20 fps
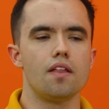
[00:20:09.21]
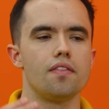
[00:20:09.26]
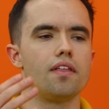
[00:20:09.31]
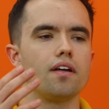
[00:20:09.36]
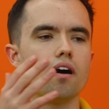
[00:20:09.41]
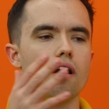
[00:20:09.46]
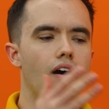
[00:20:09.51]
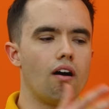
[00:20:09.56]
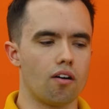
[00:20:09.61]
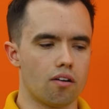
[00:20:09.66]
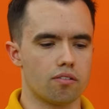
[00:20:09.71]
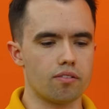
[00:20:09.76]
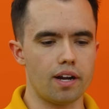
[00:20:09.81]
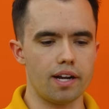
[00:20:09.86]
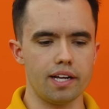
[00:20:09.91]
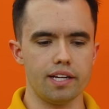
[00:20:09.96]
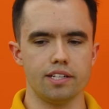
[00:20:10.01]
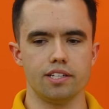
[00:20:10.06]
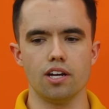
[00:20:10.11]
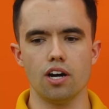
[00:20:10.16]
that
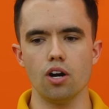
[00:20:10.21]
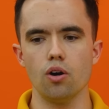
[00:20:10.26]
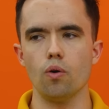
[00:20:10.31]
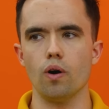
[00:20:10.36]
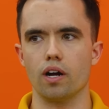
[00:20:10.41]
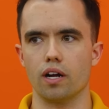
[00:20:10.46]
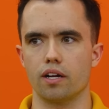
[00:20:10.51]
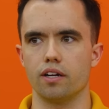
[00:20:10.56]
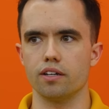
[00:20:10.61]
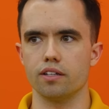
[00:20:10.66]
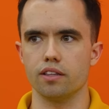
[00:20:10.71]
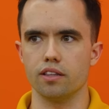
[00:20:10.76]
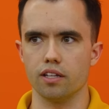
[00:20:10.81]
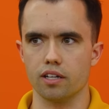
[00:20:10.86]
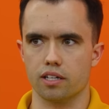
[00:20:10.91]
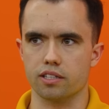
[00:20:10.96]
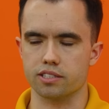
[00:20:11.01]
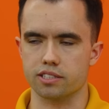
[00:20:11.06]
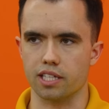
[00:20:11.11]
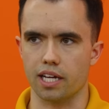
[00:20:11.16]
already know what good
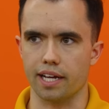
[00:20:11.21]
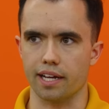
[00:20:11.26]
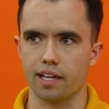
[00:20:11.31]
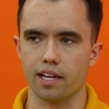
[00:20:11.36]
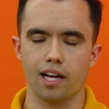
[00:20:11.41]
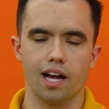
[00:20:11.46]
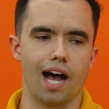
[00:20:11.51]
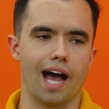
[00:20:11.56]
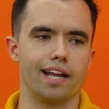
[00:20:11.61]
looks like.